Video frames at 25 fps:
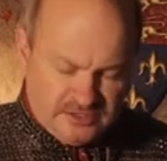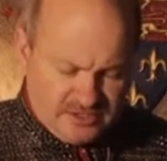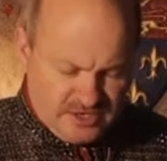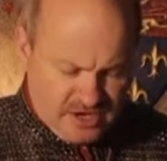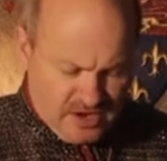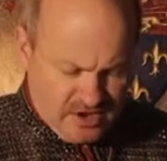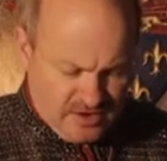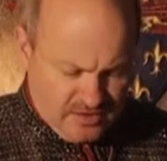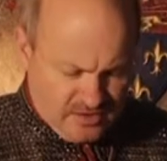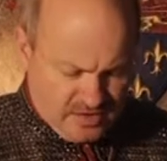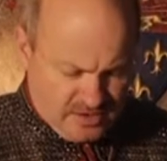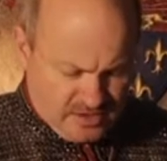
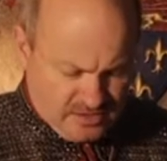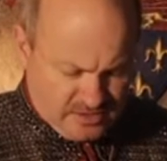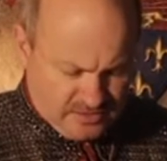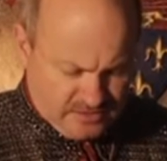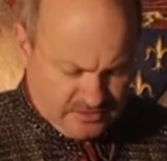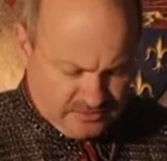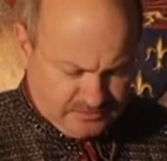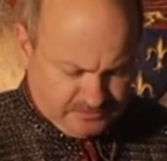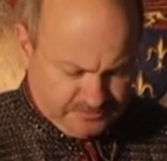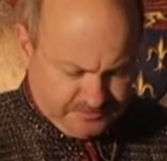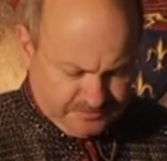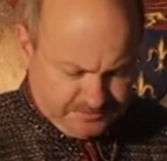No.
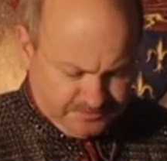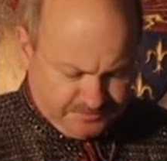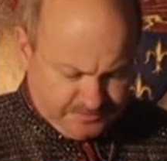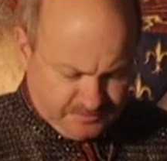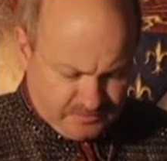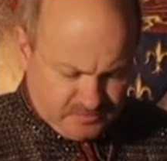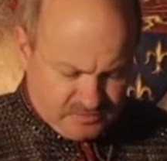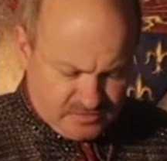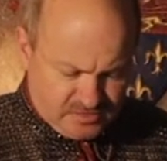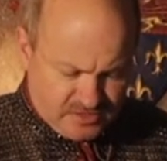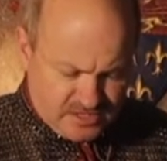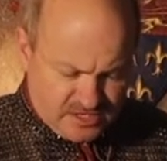
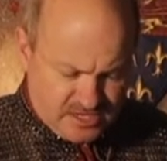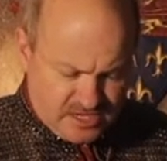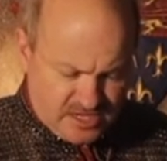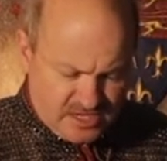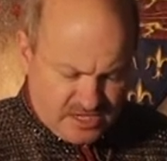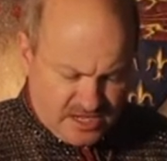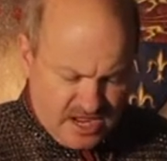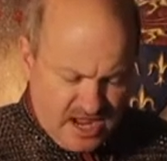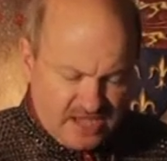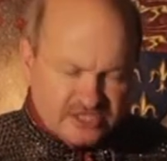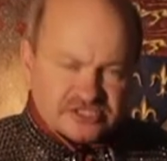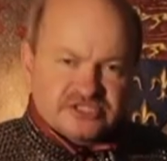
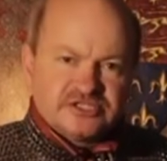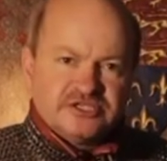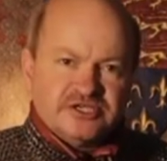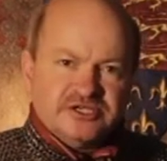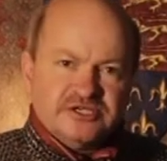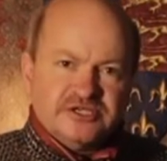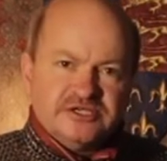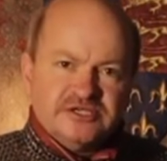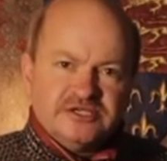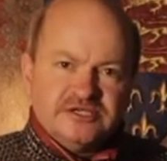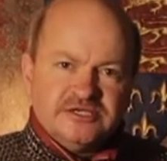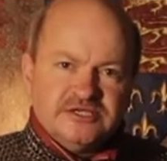
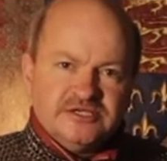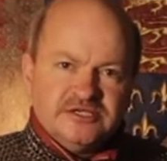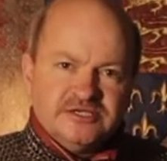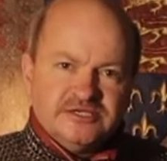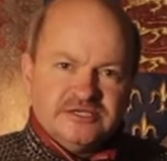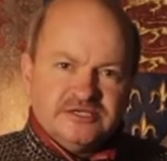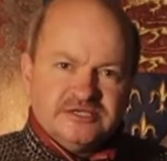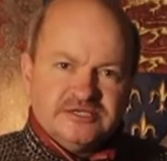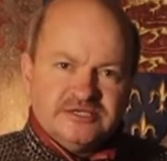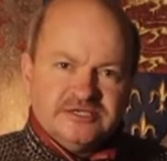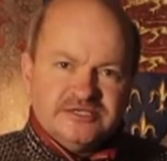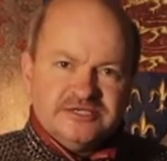Gascon.
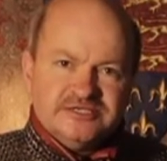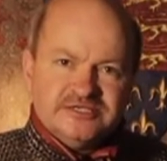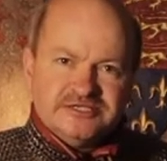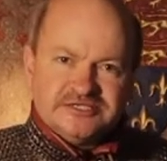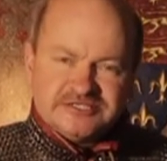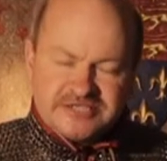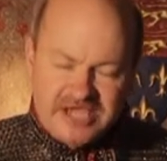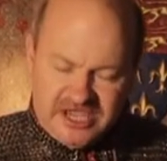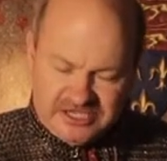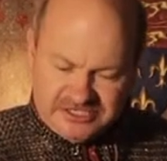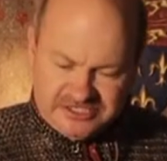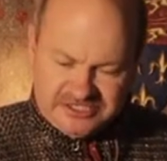It
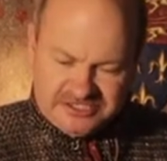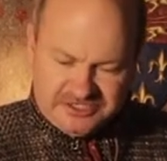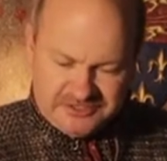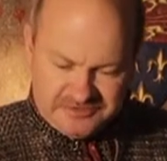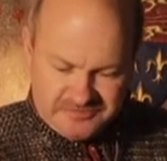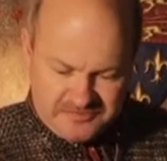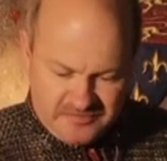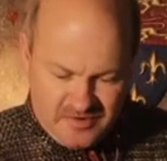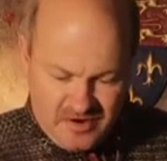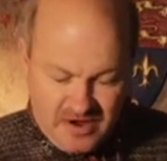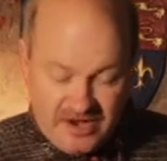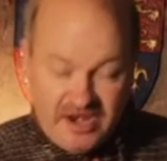is
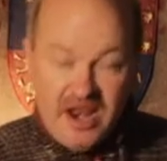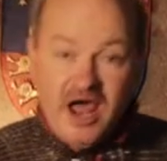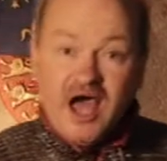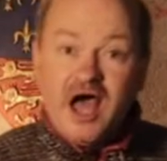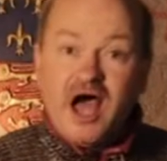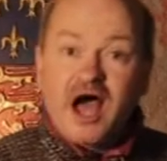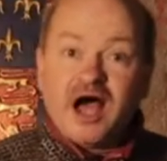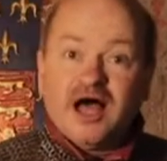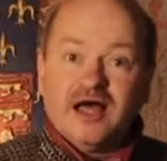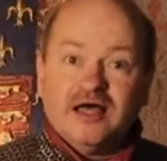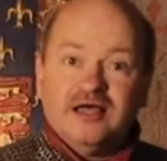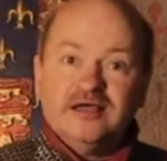Gascon wine.
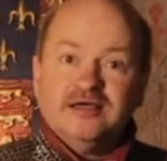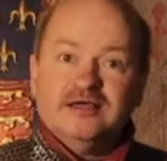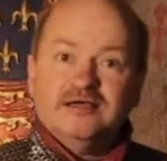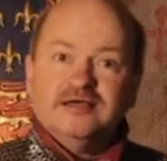Ah!